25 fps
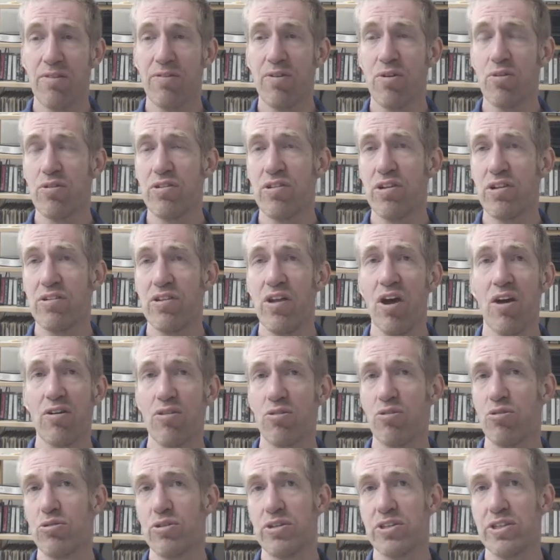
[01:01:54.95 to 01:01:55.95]
Now, of course, it's
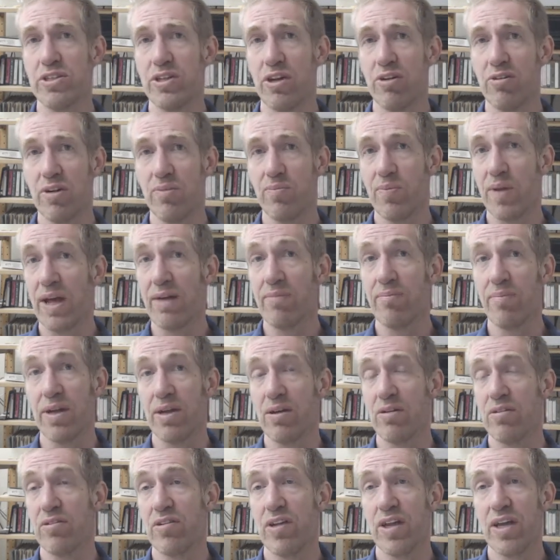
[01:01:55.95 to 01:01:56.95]
not cruel to Tony Bland
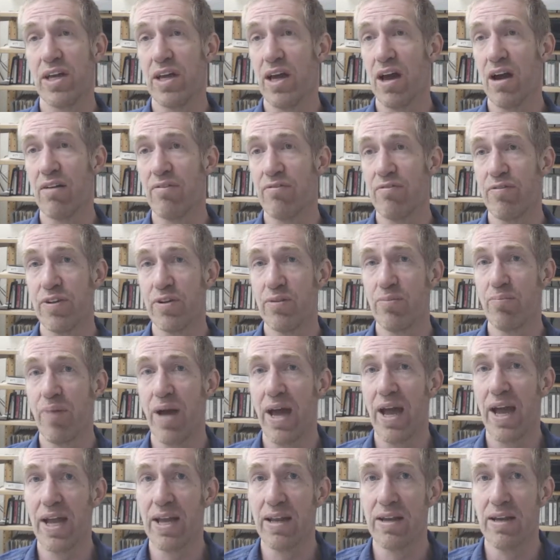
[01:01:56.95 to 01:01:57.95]
because he can't feel
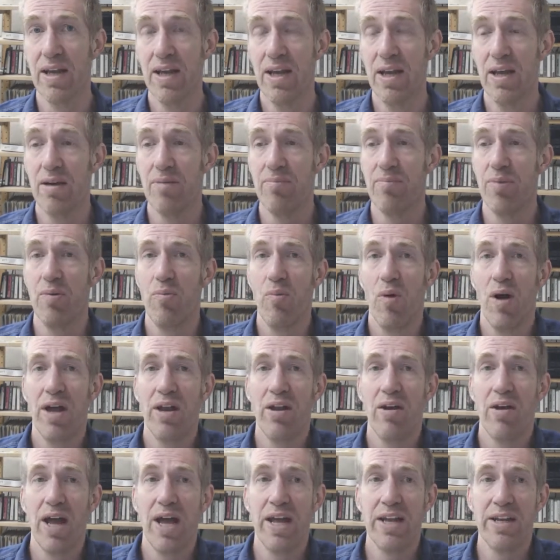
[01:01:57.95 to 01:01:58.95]
pain. But
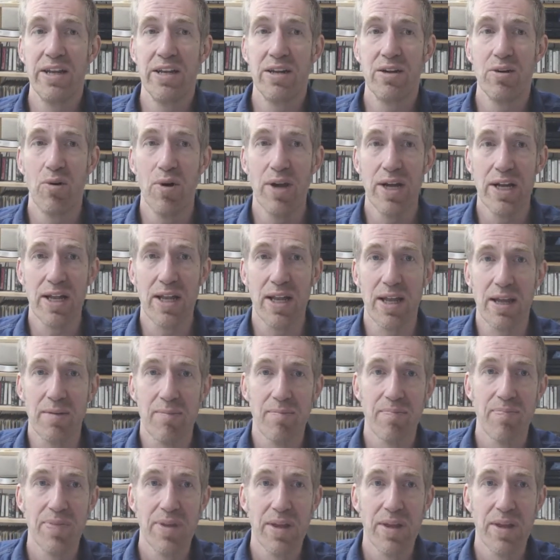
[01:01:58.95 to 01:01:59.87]
why not end it quickly?